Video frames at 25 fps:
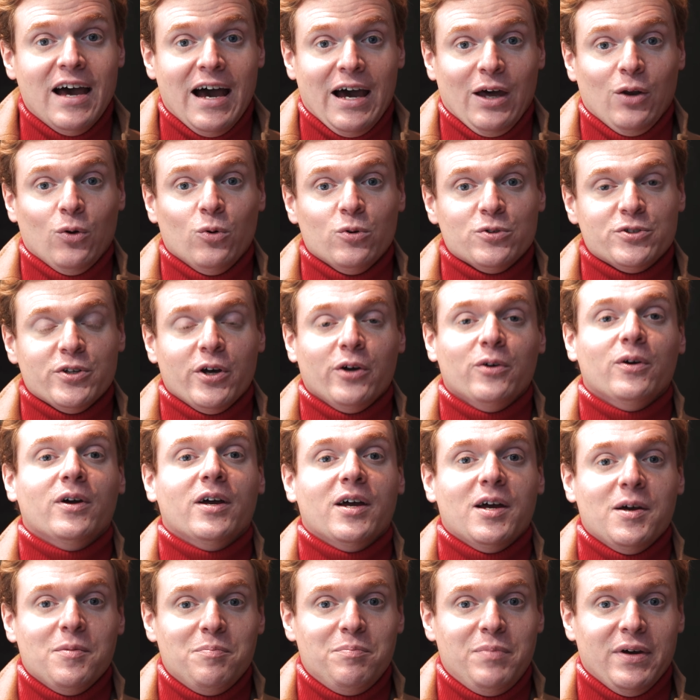and also
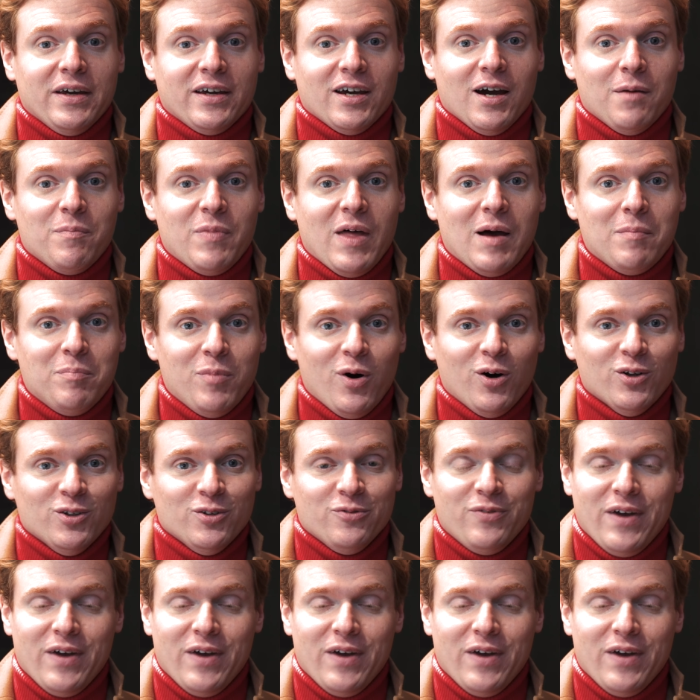pick up that bottle of